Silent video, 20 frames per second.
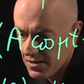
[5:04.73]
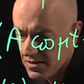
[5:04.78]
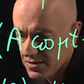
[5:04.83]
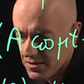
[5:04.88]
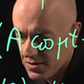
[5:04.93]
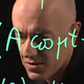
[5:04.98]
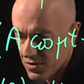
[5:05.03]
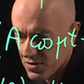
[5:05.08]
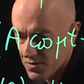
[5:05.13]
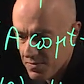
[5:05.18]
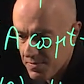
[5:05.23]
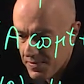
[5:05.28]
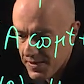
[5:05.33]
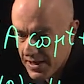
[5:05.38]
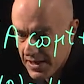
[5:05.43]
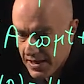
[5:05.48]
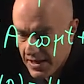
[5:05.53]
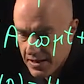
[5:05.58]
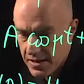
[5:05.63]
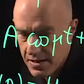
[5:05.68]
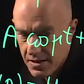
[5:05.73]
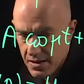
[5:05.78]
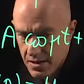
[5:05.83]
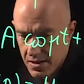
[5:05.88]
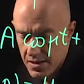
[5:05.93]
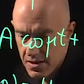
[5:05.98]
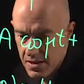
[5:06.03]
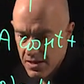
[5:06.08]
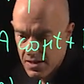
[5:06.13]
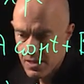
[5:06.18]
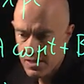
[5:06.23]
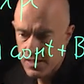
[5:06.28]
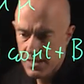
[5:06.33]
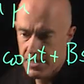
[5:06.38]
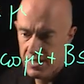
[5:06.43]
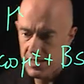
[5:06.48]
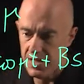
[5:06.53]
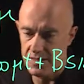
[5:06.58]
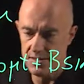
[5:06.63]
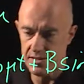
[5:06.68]
So b
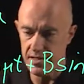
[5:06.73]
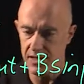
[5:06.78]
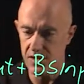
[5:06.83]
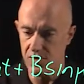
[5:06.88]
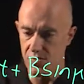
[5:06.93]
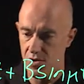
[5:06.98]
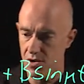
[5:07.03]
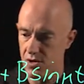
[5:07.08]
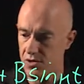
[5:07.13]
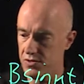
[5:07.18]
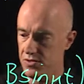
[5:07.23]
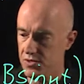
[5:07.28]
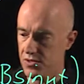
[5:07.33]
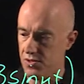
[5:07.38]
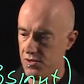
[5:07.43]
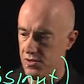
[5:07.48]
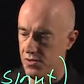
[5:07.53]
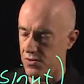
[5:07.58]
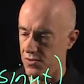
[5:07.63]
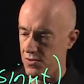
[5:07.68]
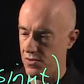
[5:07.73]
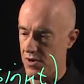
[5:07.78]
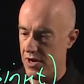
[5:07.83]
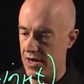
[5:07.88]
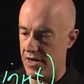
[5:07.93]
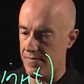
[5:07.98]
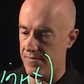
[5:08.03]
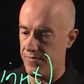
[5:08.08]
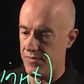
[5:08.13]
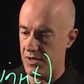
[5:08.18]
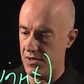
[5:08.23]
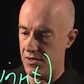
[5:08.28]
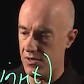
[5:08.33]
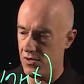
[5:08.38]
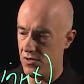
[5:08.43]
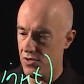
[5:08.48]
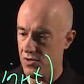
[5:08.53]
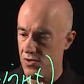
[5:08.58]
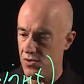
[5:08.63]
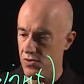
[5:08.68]
is equal to um,
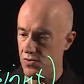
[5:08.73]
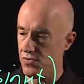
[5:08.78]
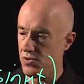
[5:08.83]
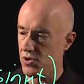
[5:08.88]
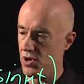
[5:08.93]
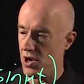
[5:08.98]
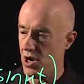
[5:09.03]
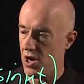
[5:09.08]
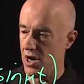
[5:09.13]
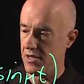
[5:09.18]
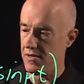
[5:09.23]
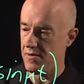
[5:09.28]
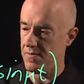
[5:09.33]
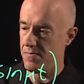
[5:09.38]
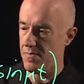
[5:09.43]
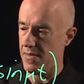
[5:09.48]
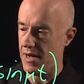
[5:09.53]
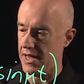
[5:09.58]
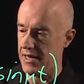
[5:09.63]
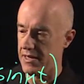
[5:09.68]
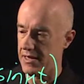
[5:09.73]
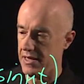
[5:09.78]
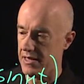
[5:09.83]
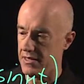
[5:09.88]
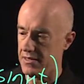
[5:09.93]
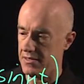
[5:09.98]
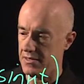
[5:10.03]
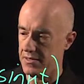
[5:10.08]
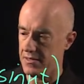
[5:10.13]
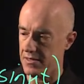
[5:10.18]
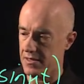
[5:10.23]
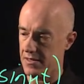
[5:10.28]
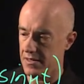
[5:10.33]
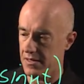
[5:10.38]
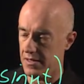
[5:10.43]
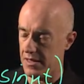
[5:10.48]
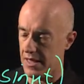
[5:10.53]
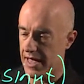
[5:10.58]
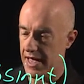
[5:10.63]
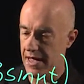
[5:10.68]
u naught minus
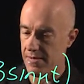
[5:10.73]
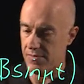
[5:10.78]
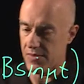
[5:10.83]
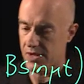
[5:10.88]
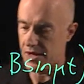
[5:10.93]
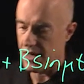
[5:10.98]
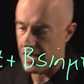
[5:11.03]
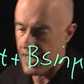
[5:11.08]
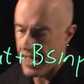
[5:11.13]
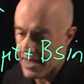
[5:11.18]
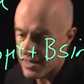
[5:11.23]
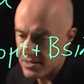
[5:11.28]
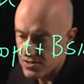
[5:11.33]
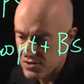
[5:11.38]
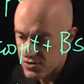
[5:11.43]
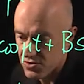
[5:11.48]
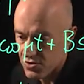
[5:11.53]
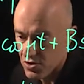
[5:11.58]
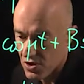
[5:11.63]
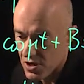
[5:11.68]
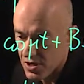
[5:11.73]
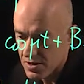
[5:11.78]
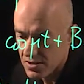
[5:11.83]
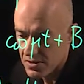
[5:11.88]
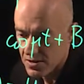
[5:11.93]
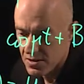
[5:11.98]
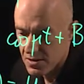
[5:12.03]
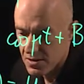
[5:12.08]
lambda x naught